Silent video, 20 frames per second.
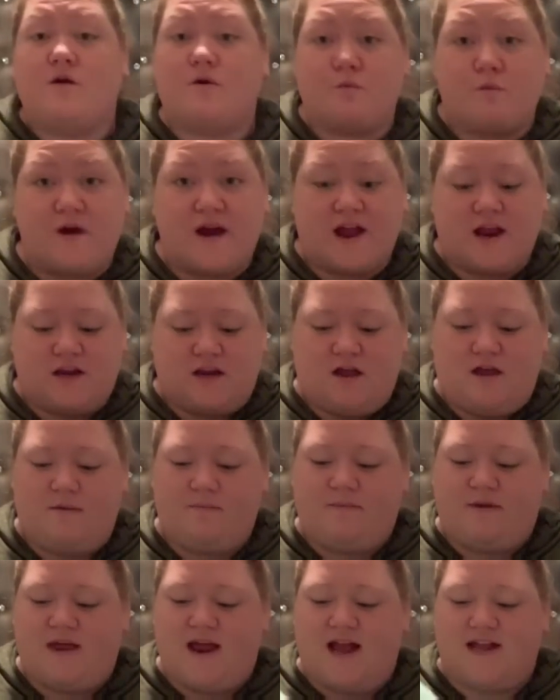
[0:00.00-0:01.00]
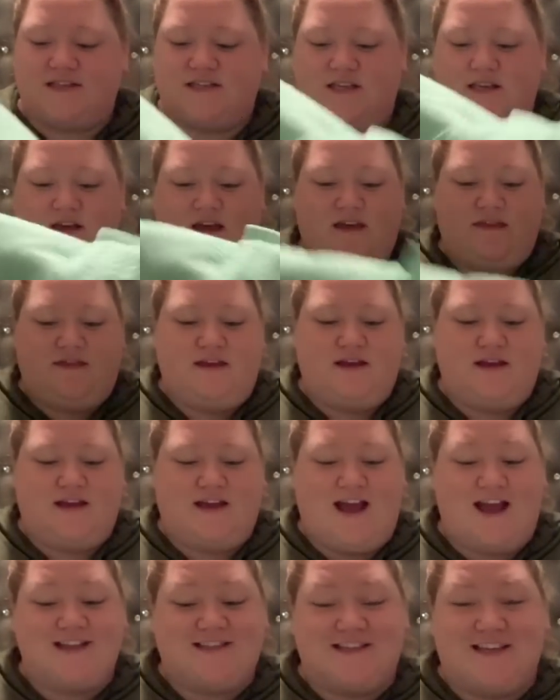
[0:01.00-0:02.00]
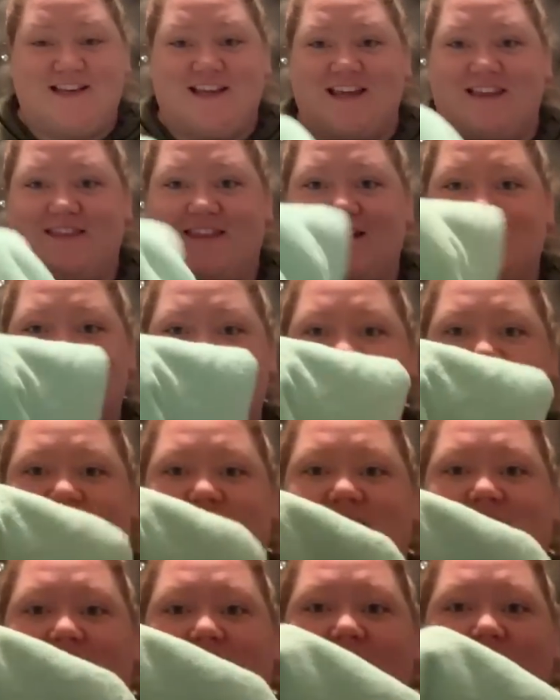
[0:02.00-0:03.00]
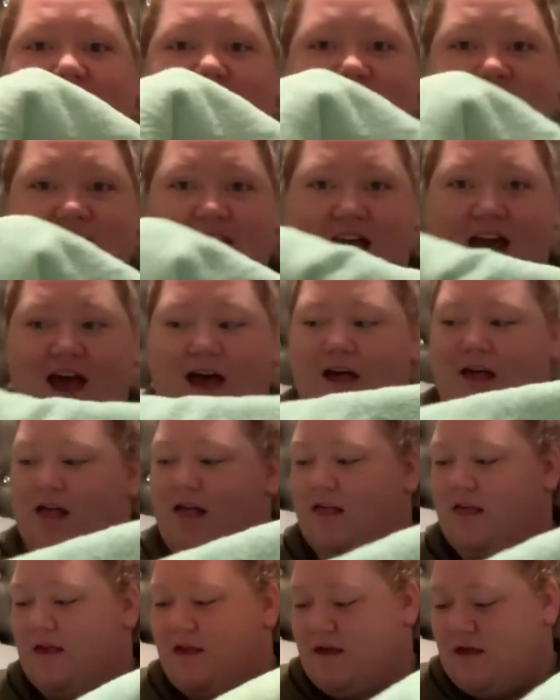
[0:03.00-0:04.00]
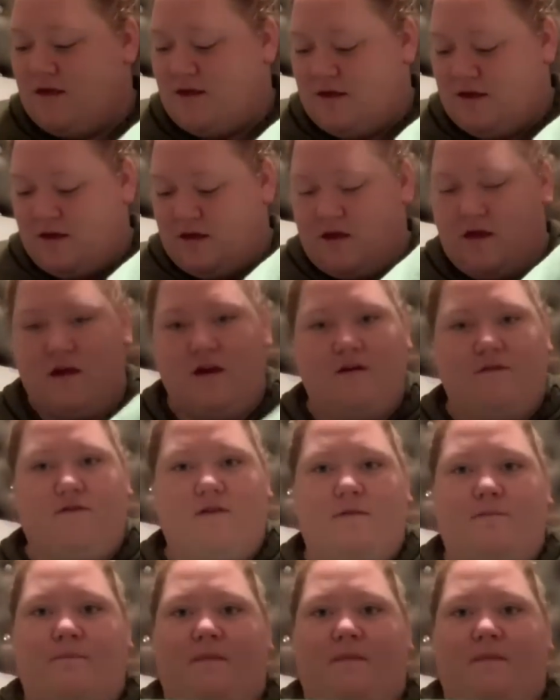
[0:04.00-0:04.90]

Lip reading: Random, but I did get this towel from